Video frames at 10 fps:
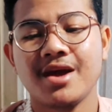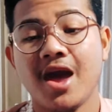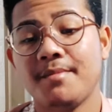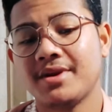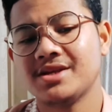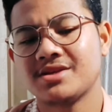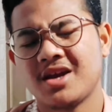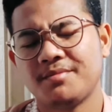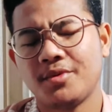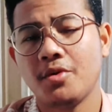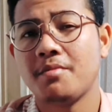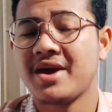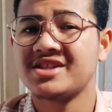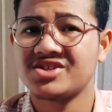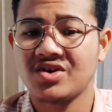happiness, and poor
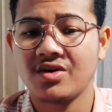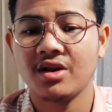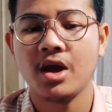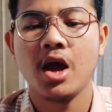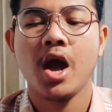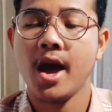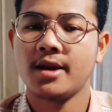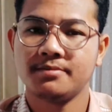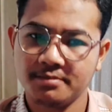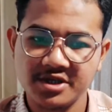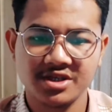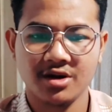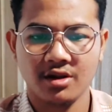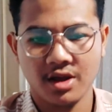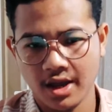mental and
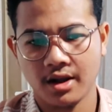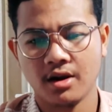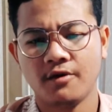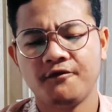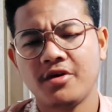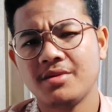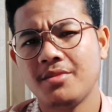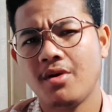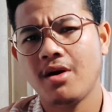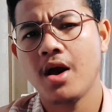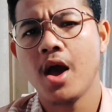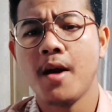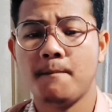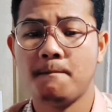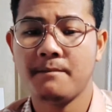physical health. Furthermore,
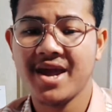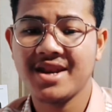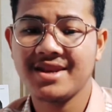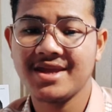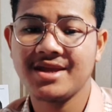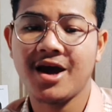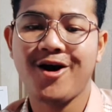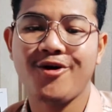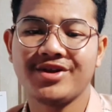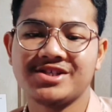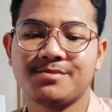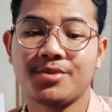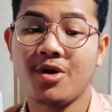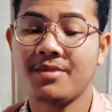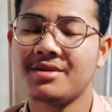many of these
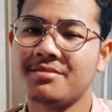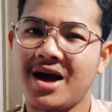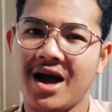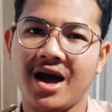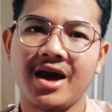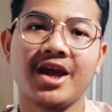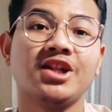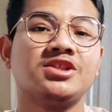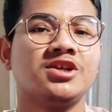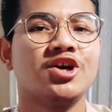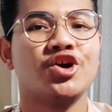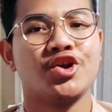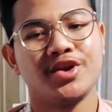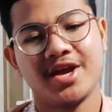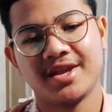problems are
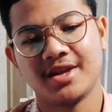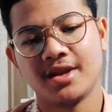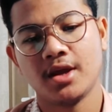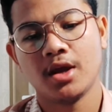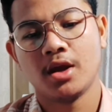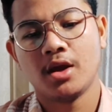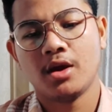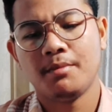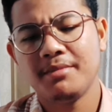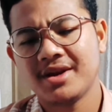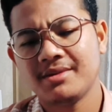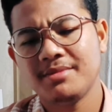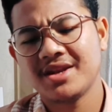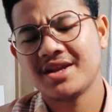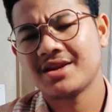interconnected,
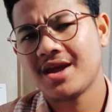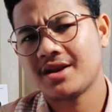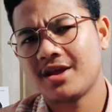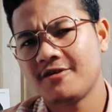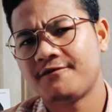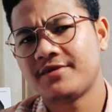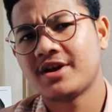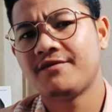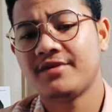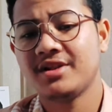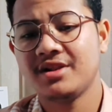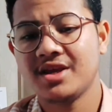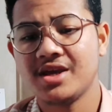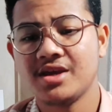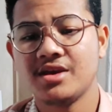meaning that they
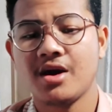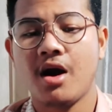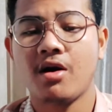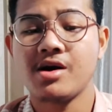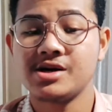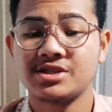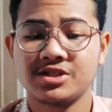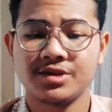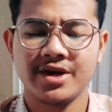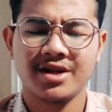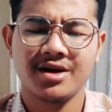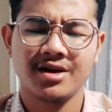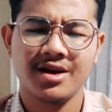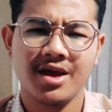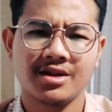frequently occur together,
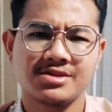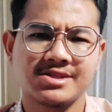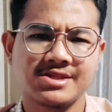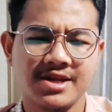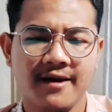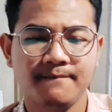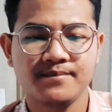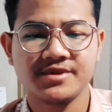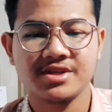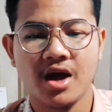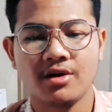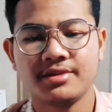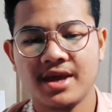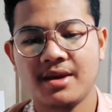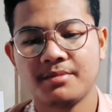that some of
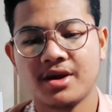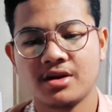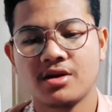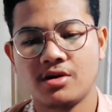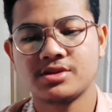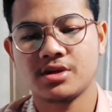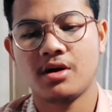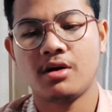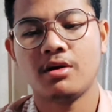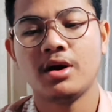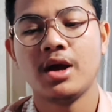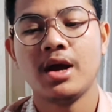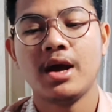them can cause or